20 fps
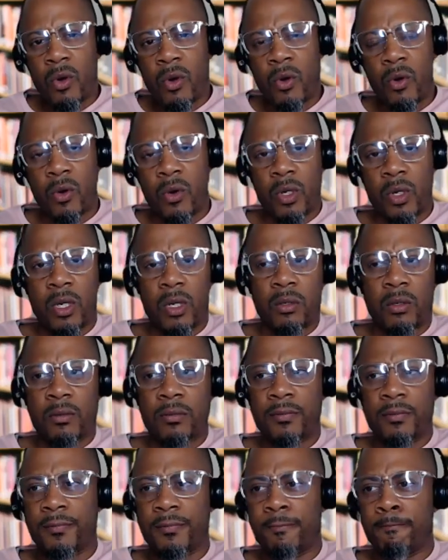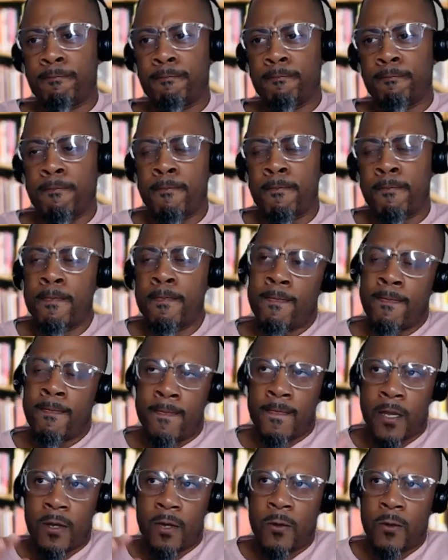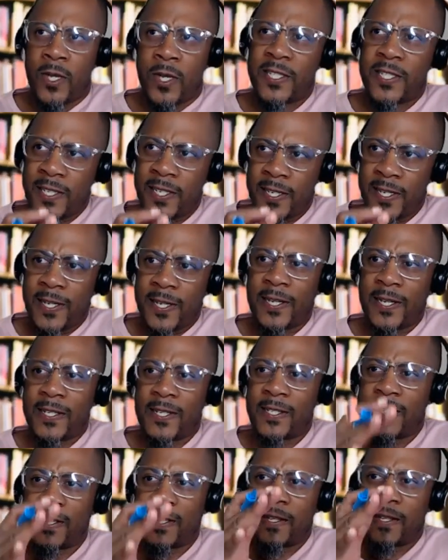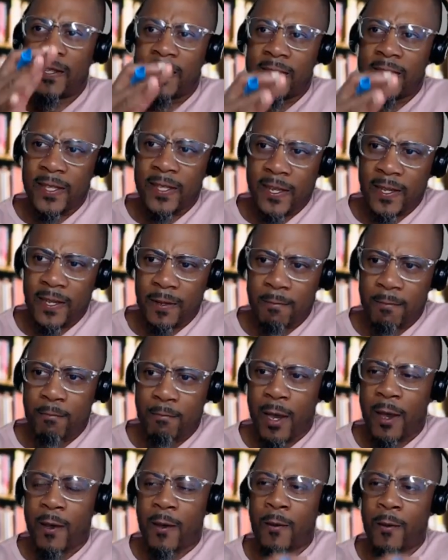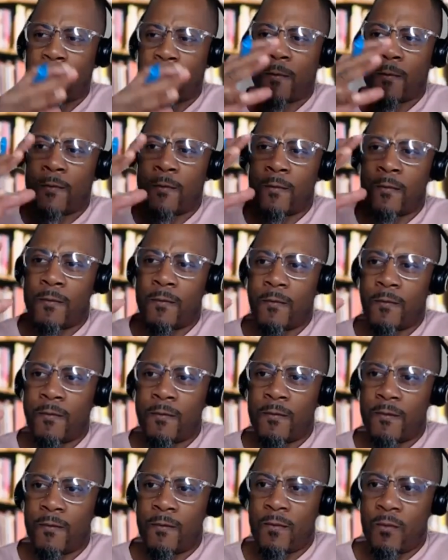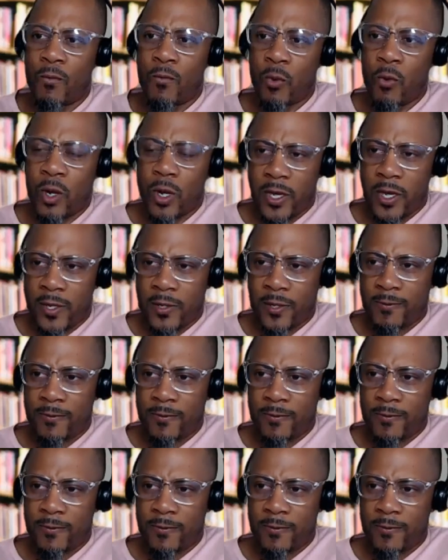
or adult. The question is, think about what?